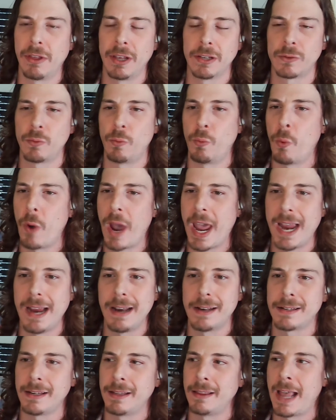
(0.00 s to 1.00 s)
this
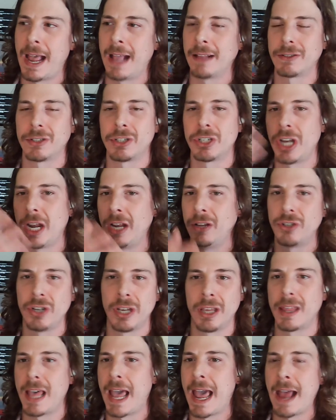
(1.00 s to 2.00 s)
weight and that's
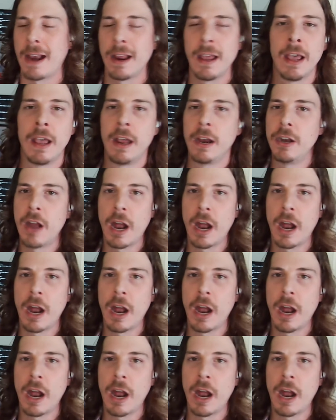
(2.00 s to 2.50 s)
changing that.